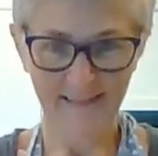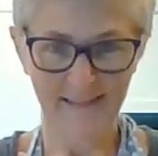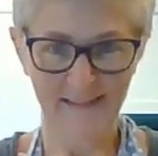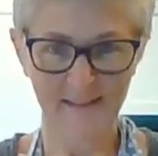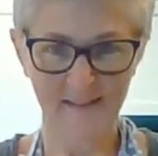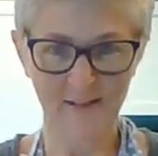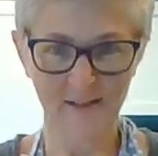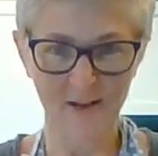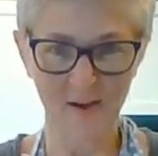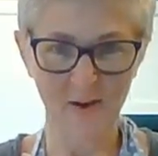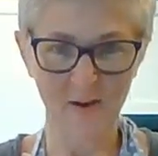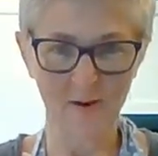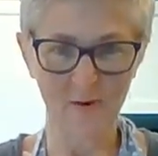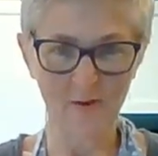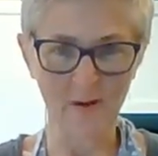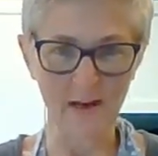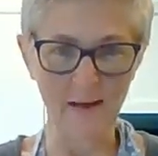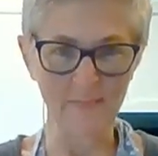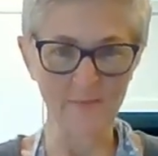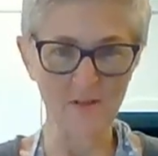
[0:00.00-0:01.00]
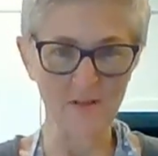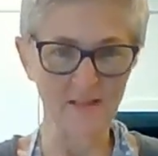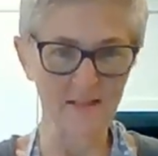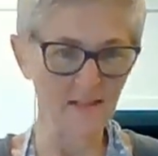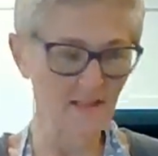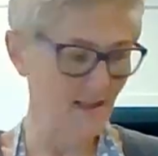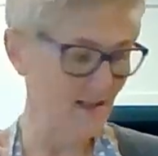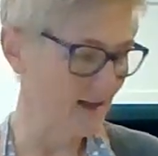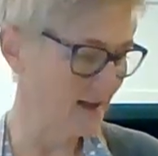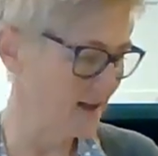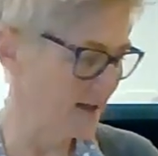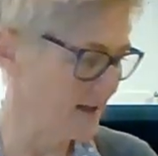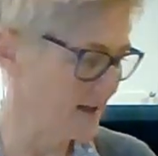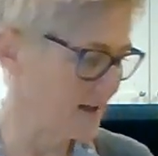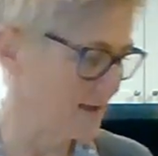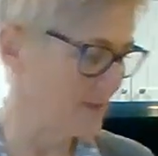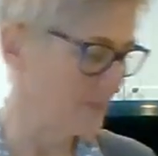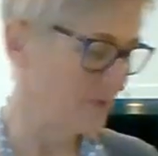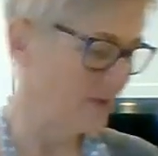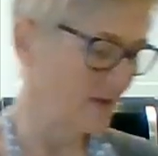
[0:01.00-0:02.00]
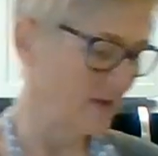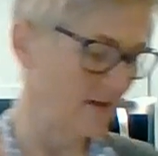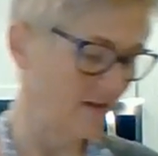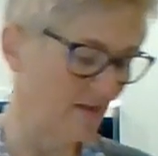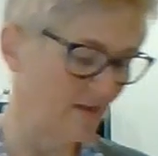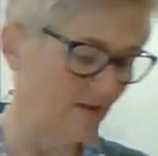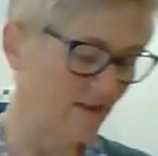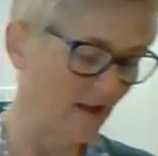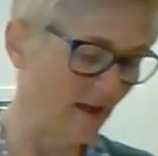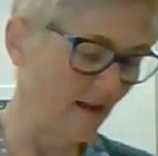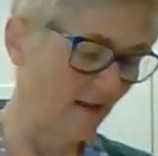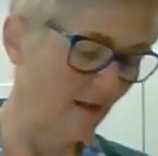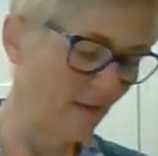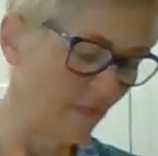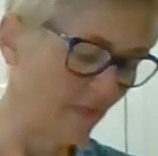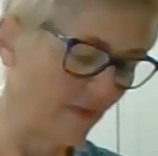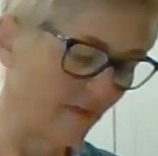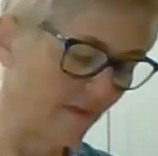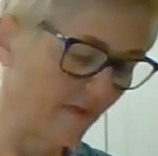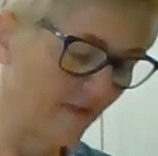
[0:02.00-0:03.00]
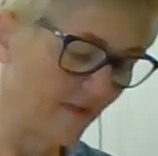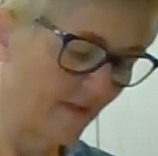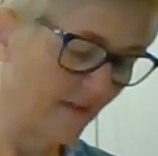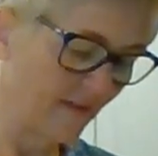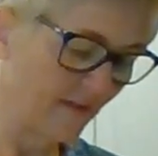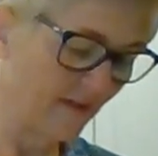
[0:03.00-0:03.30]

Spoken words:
So I'm just gonna put a little dollop of